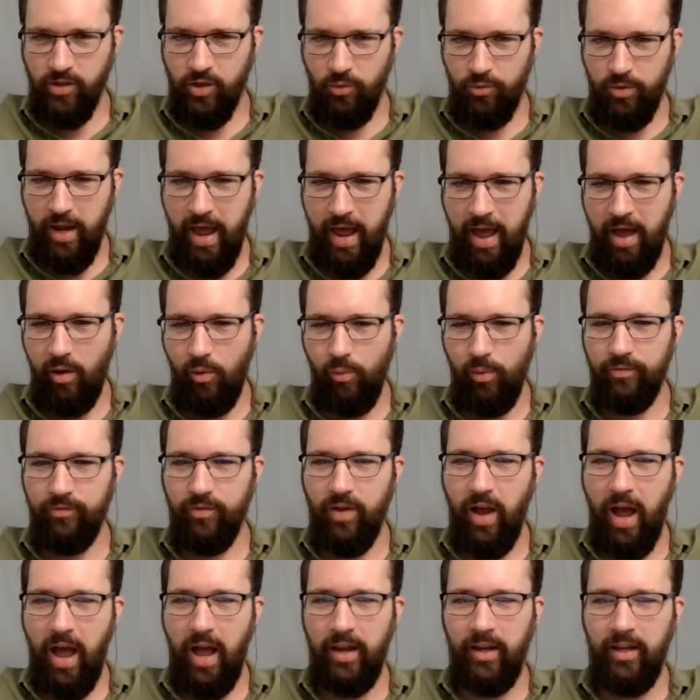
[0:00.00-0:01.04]
So now we've
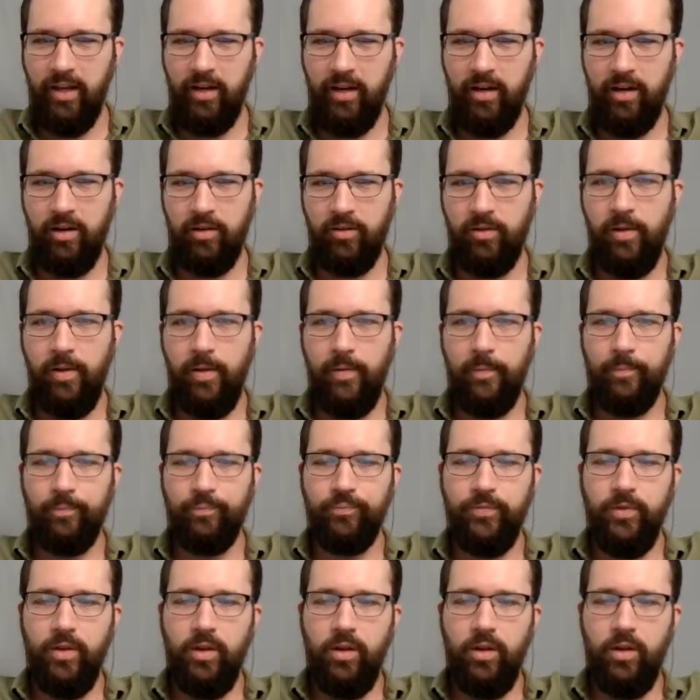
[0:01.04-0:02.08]
got here,
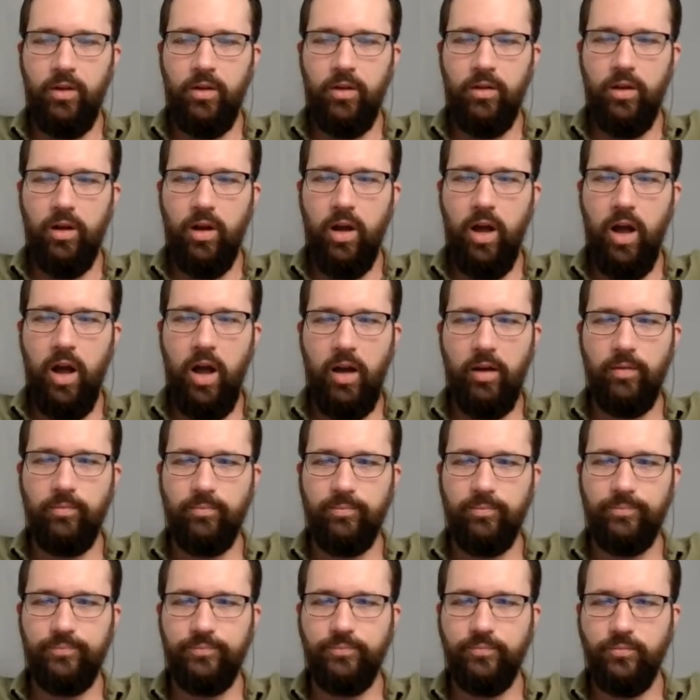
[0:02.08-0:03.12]

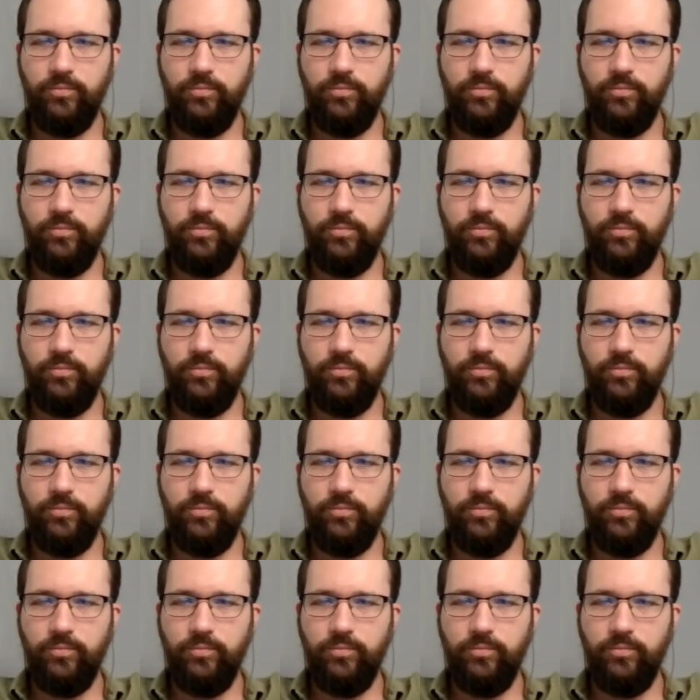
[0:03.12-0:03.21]
um,